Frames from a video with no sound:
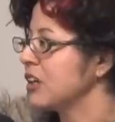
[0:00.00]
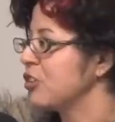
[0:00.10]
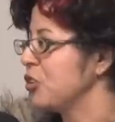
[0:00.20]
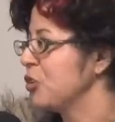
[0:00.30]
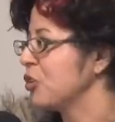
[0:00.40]
it
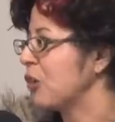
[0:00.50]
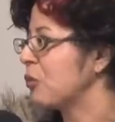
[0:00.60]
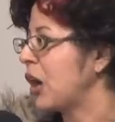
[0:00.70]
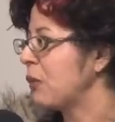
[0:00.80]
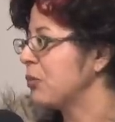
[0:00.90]
gets used
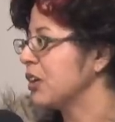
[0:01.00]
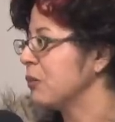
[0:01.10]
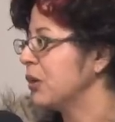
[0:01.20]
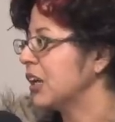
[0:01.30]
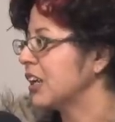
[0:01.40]
on property,
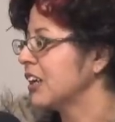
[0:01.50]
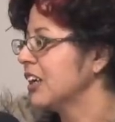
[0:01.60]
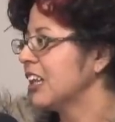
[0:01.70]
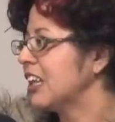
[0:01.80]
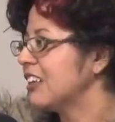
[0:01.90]
but
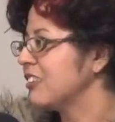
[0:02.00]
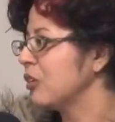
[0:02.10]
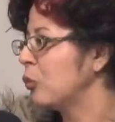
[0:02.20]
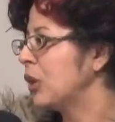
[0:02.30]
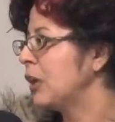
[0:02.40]
it's
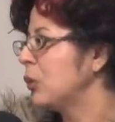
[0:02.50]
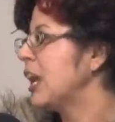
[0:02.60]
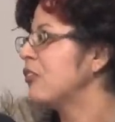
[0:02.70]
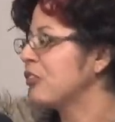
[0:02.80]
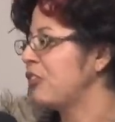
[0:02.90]
we, we
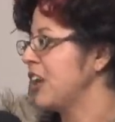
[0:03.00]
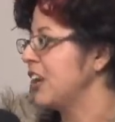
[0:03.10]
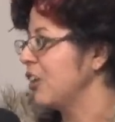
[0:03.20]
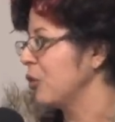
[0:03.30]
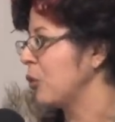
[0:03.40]
have to find
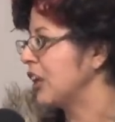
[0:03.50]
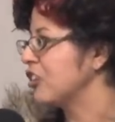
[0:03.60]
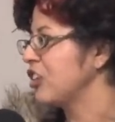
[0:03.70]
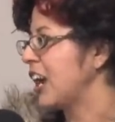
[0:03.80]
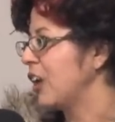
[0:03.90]
another way to
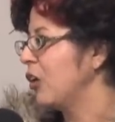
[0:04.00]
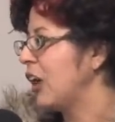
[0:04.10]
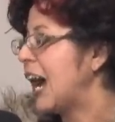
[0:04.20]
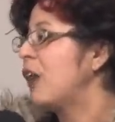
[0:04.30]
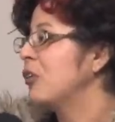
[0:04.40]
channel
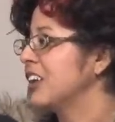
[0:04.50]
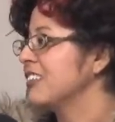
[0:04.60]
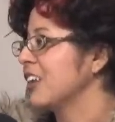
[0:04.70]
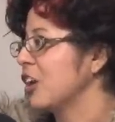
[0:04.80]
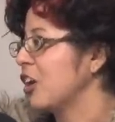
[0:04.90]
how it
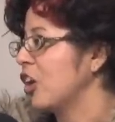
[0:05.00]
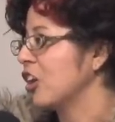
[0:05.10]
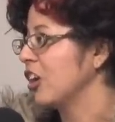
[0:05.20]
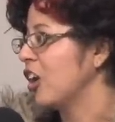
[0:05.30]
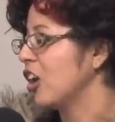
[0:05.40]
is that our,
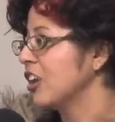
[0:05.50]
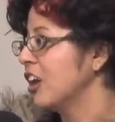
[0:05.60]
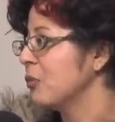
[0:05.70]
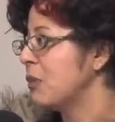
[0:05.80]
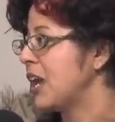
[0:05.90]
our, our
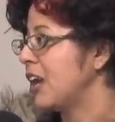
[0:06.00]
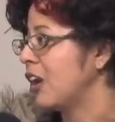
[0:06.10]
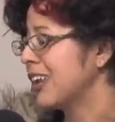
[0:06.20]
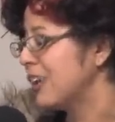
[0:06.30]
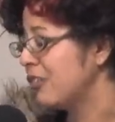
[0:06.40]
young men
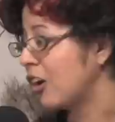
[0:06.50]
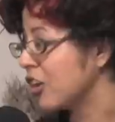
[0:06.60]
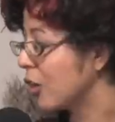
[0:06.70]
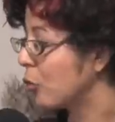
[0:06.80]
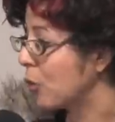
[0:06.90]
or even our
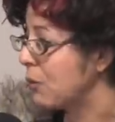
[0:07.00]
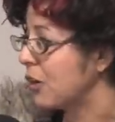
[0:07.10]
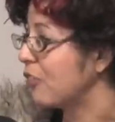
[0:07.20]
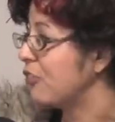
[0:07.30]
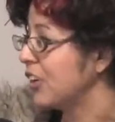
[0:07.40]
young
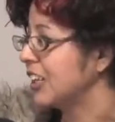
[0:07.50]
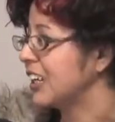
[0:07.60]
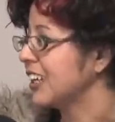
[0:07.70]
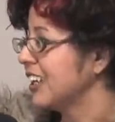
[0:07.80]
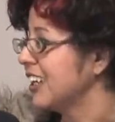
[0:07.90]
women are
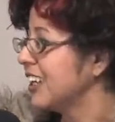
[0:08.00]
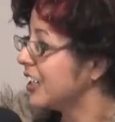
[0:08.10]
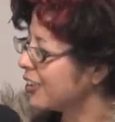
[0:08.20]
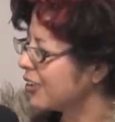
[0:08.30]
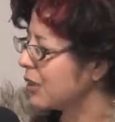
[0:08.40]
feeling
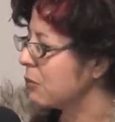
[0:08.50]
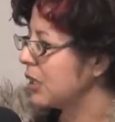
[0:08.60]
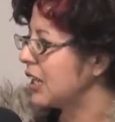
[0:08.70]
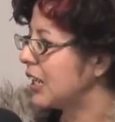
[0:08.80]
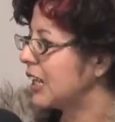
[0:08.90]
you know what i
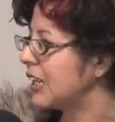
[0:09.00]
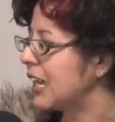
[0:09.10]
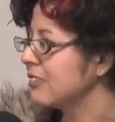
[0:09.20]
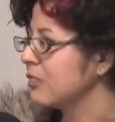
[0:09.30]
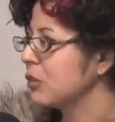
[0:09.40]
mean and, and
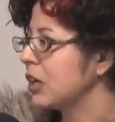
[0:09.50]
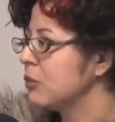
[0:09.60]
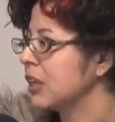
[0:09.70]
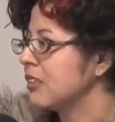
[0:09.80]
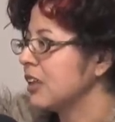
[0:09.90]
that's
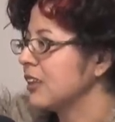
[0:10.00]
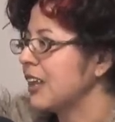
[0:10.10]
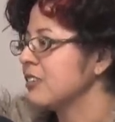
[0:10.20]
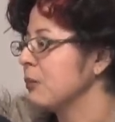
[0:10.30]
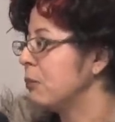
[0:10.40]
sometimes i think
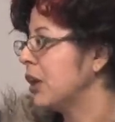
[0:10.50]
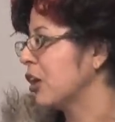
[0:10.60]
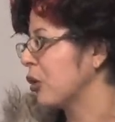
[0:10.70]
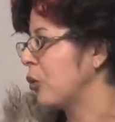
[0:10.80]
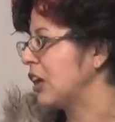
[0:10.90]
that's a
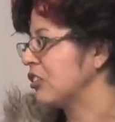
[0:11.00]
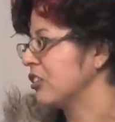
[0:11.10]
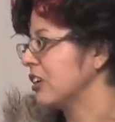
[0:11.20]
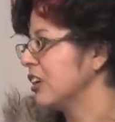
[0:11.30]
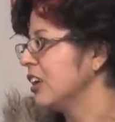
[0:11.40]
bigger
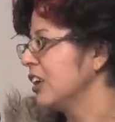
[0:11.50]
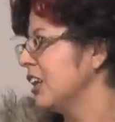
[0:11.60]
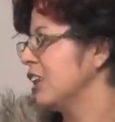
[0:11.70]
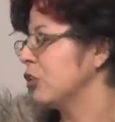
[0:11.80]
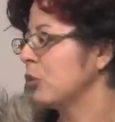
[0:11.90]
question
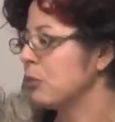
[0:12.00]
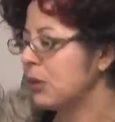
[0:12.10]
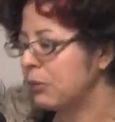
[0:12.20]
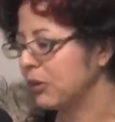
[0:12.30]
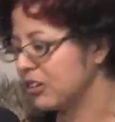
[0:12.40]
and so when
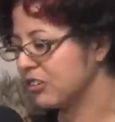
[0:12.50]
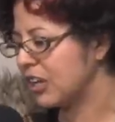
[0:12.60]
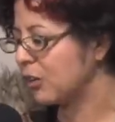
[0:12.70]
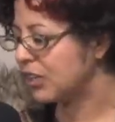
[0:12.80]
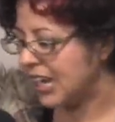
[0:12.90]
people are
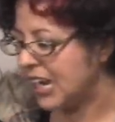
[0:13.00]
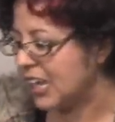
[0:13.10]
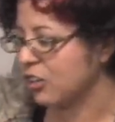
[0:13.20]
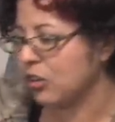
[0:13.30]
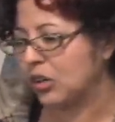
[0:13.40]
saying yeah
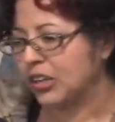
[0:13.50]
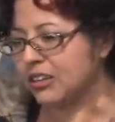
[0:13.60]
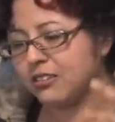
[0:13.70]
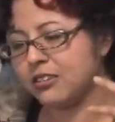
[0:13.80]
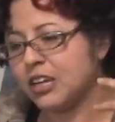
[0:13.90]
you know
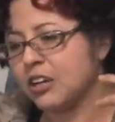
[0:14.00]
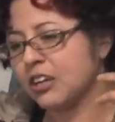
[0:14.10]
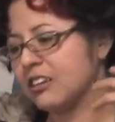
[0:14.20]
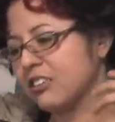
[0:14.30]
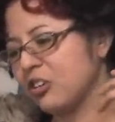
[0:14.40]
let's
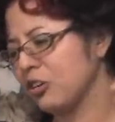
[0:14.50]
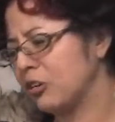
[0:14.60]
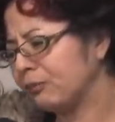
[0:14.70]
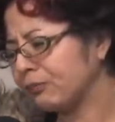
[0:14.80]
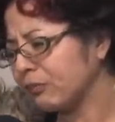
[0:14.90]
let's you
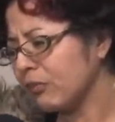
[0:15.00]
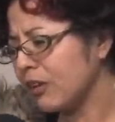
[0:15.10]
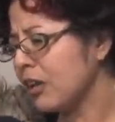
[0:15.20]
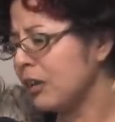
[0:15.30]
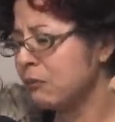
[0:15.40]
know
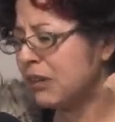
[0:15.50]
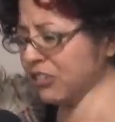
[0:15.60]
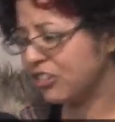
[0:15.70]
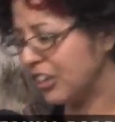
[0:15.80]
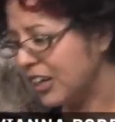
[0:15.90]
mess
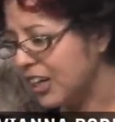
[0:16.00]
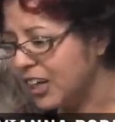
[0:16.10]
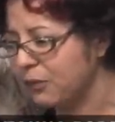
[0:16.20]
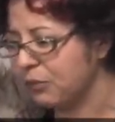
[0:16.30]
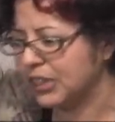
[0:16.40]
shit
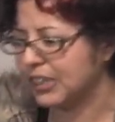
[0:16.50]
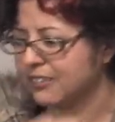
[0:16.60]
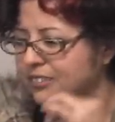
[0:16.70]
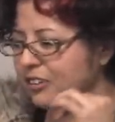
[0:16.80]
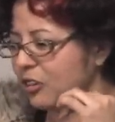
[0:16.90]
up and
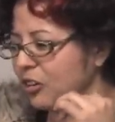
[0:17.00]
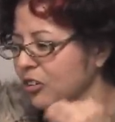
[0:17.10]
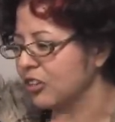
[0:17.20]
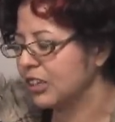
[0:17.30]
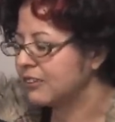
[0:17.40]
let's you
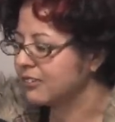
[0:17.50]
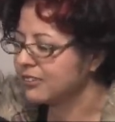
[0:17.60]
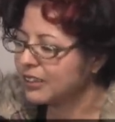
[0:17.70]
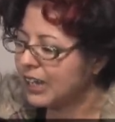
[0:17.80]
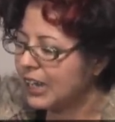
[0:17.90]
know it's
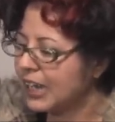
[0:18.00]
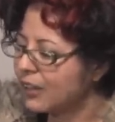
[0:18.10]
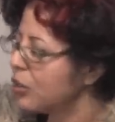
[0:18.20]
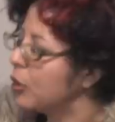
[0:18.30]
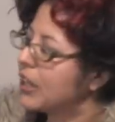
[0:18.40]
I, I
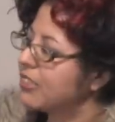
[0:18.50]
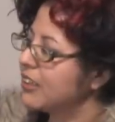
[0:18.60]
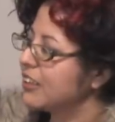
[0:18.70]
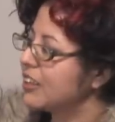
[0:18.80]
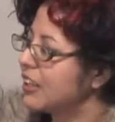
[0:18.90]
don't know i
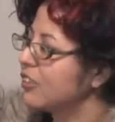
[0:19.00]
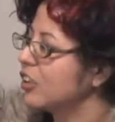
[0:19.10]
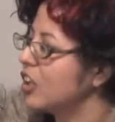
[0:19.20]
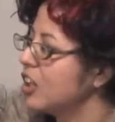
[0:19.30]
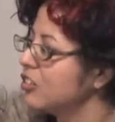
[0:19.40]
think that in the
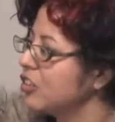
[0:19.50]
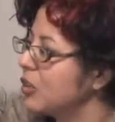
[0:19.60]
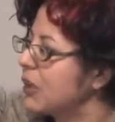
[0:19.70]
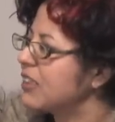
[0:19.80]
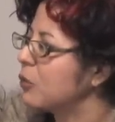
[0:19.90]
long
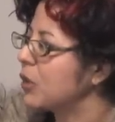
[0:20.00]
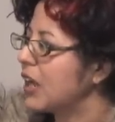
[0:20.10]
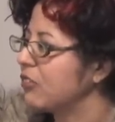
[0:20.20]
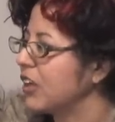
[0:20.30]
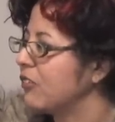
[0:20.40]
term i think we
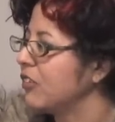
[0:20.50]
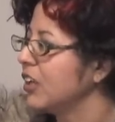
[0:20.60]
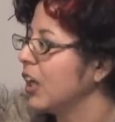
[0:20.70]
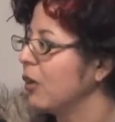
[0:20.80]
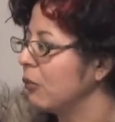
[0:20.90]
have to have
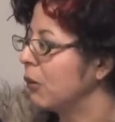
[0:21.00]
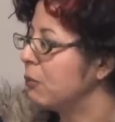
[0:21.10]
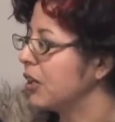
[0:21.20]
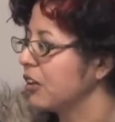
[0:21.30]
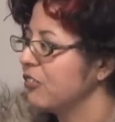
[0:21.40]
a, a
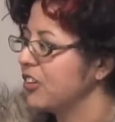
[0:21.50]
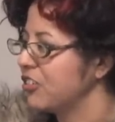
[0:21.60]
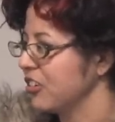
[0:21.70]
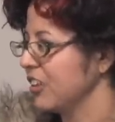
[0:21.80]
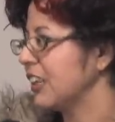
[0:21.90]
bigger
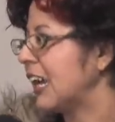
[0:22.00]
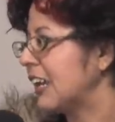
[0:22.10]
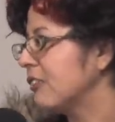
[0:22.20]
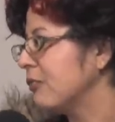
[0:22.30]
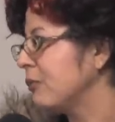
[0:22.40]
vision than that